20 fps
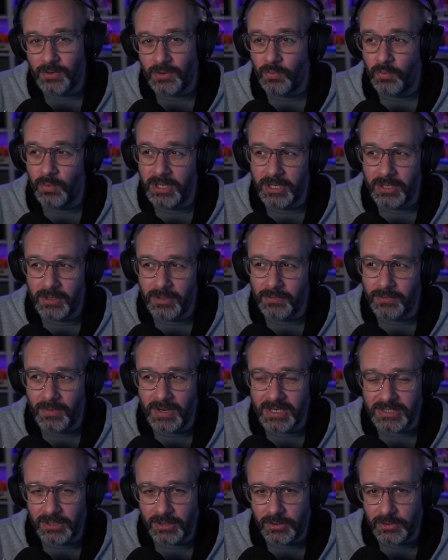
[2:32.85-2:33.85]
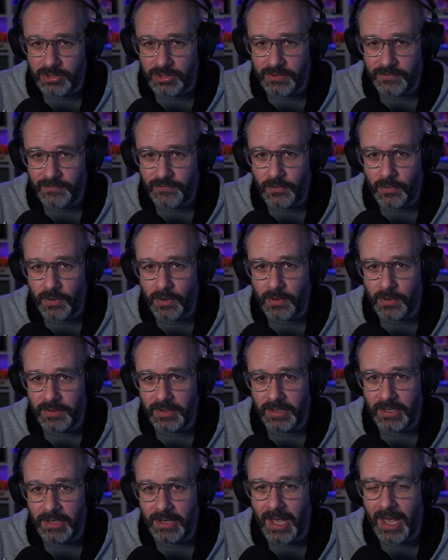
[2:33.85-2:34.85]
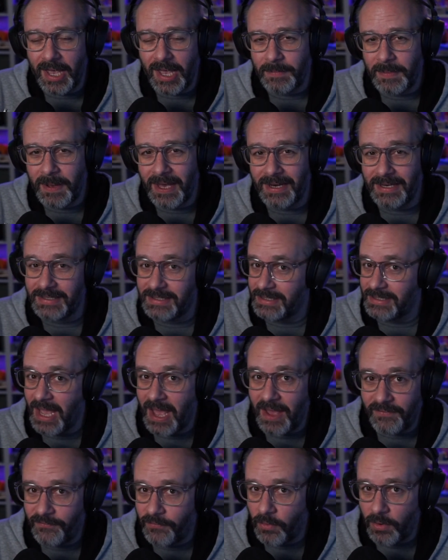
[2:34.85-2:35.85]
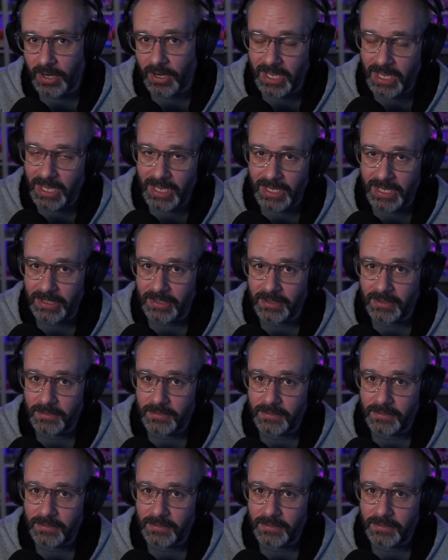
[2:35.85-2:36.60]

weird resolution for the iPad. It's not 4K.